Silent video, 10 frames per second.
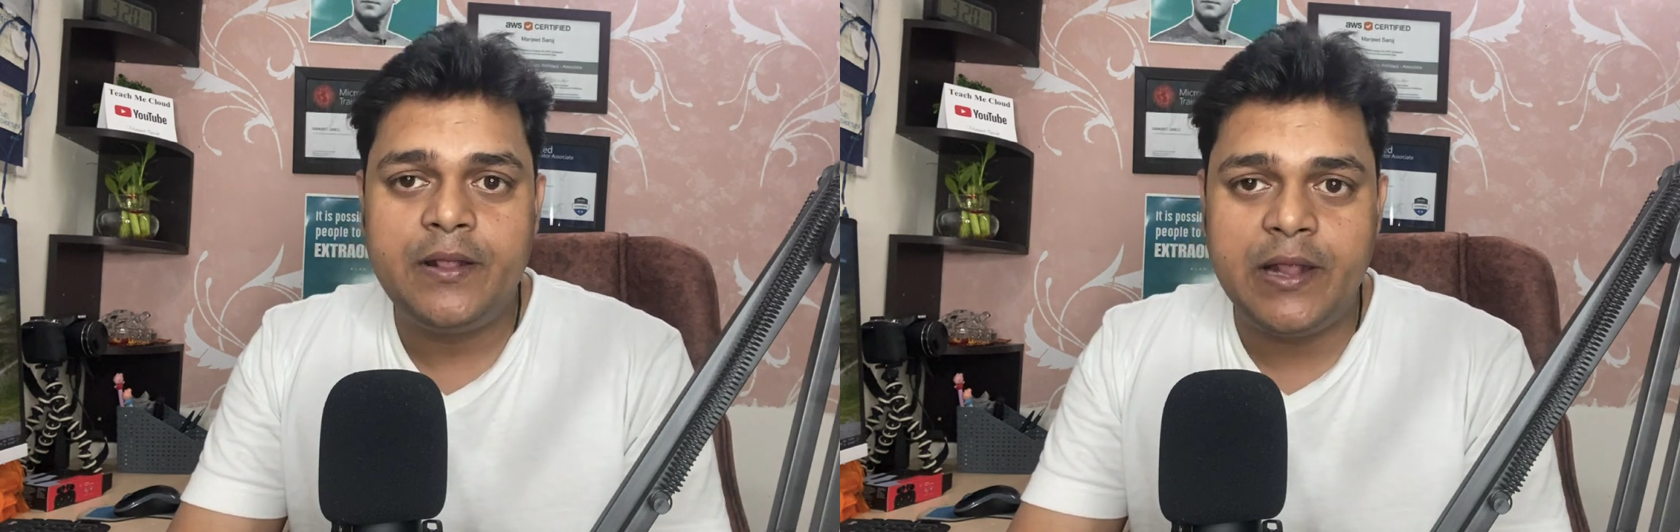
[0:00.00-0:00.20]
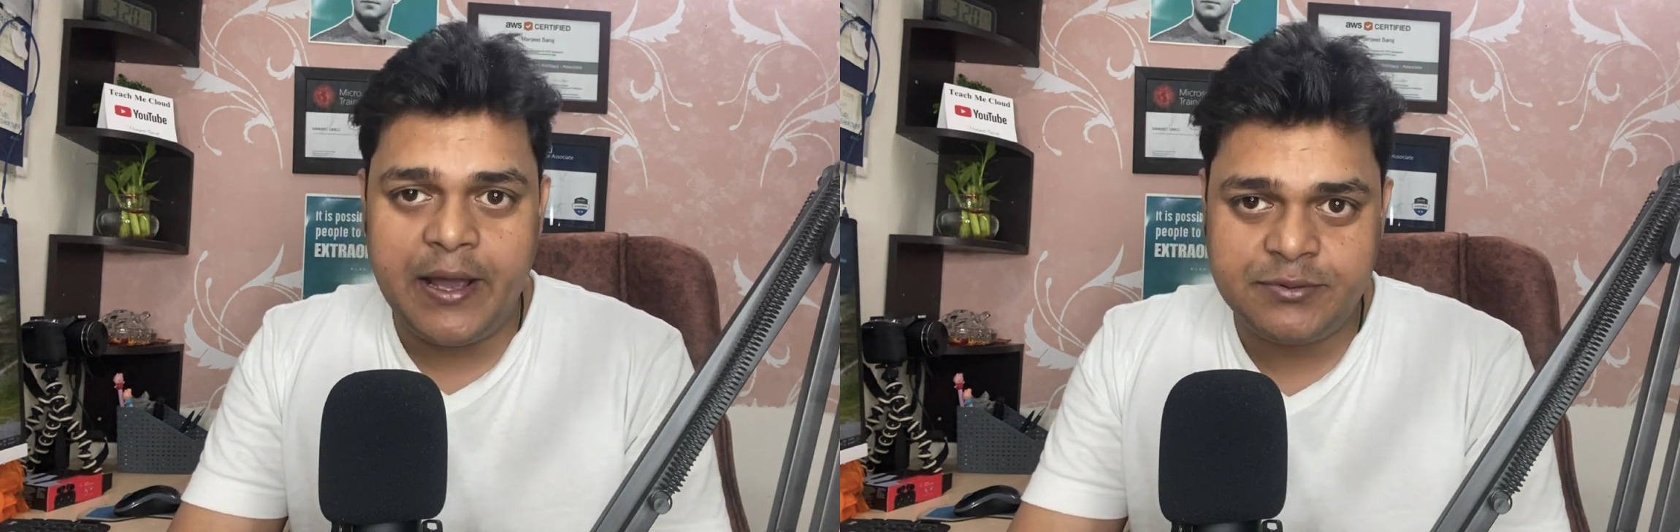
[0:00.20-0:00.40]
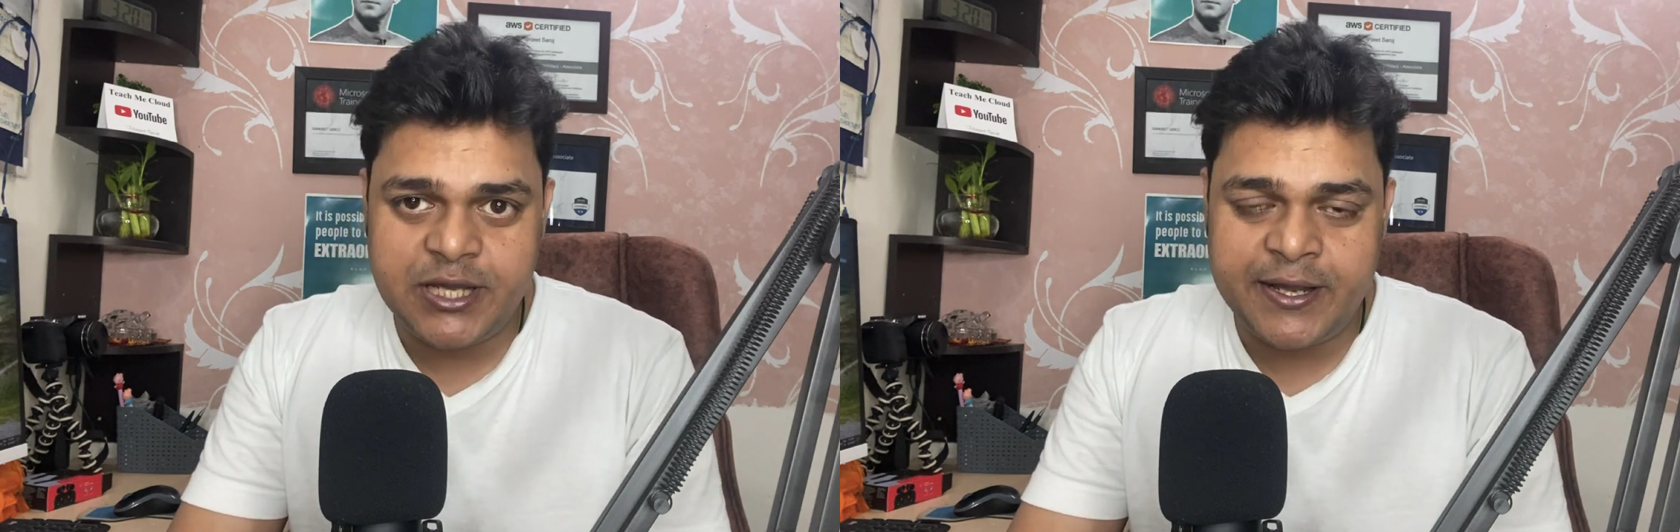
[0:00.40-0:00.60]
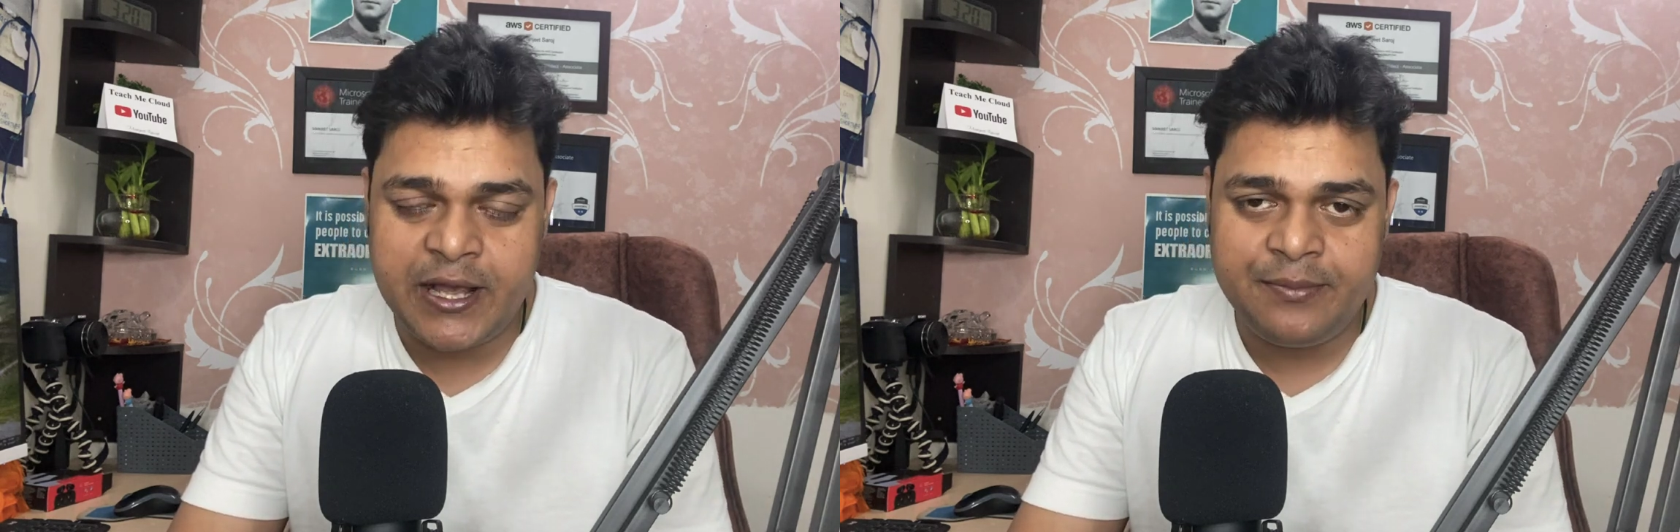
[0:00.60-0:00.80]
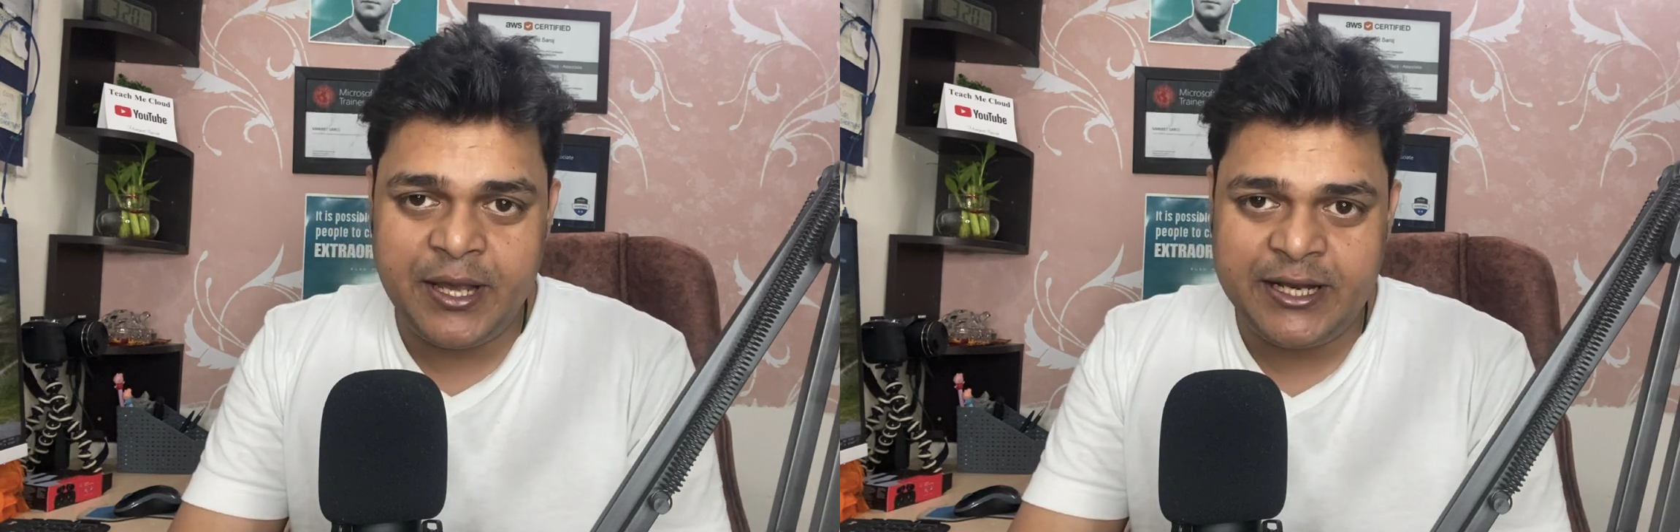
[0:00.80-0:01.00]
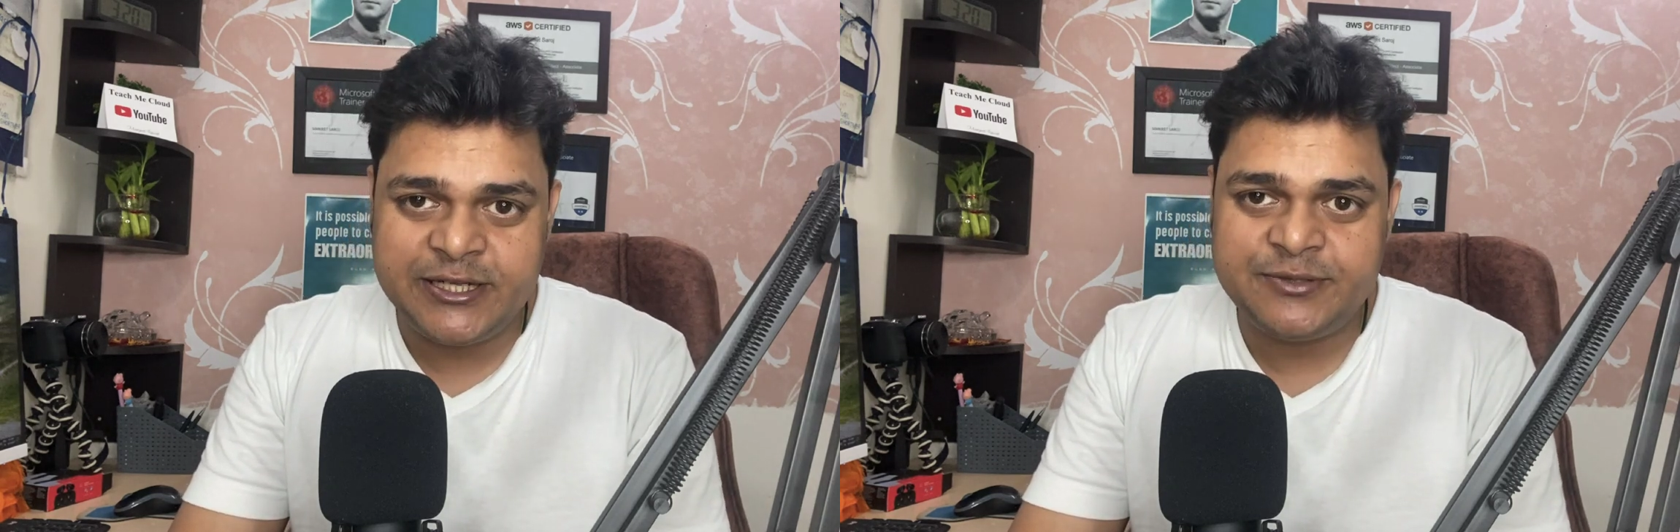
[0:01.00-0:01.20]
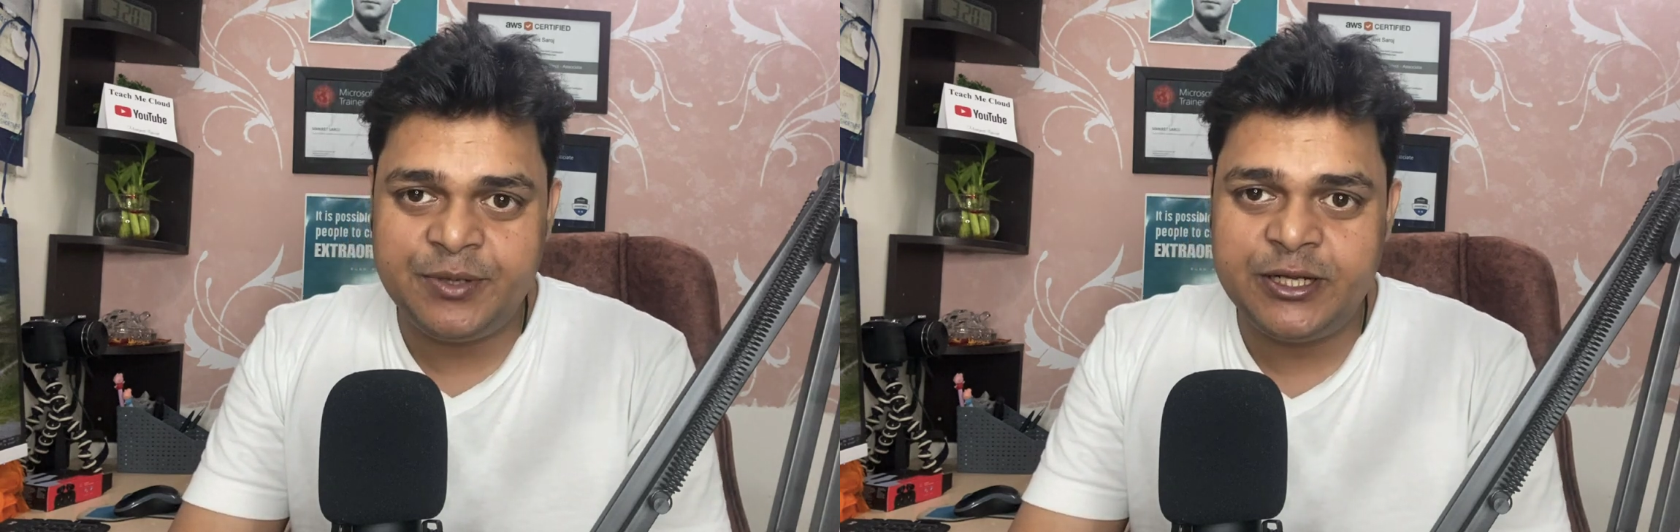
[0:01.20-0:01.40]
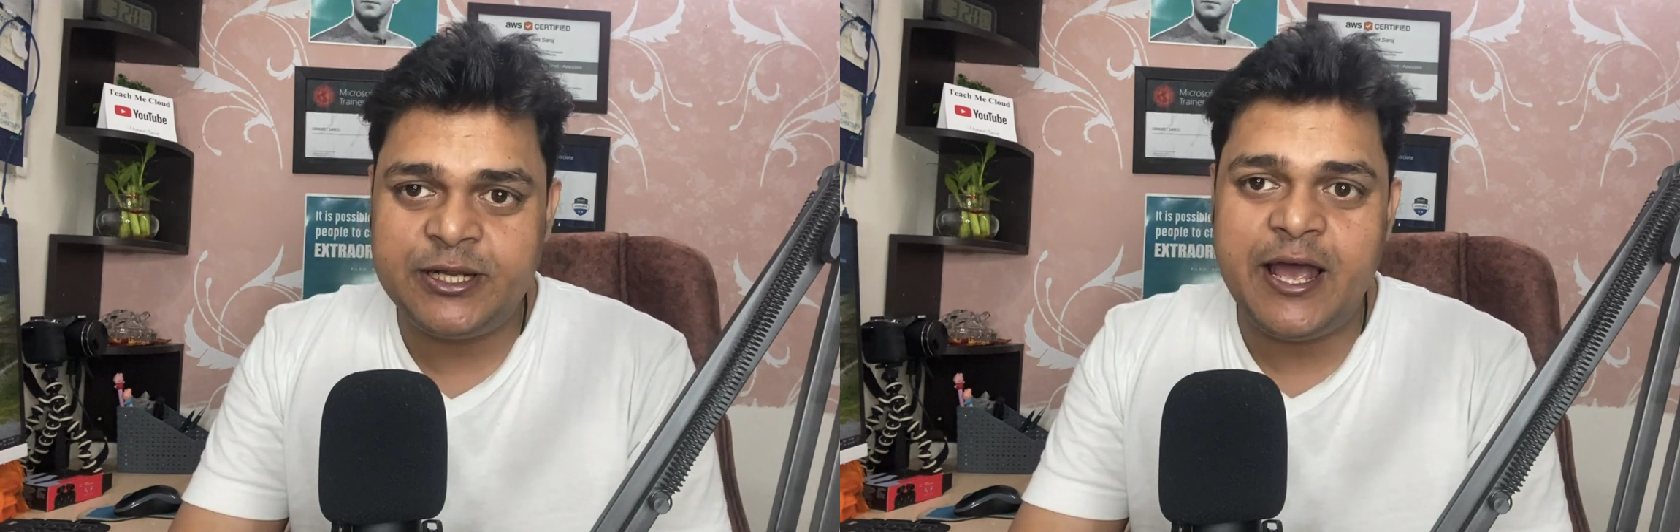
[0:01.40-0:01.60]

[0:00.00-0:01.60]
lifecycle management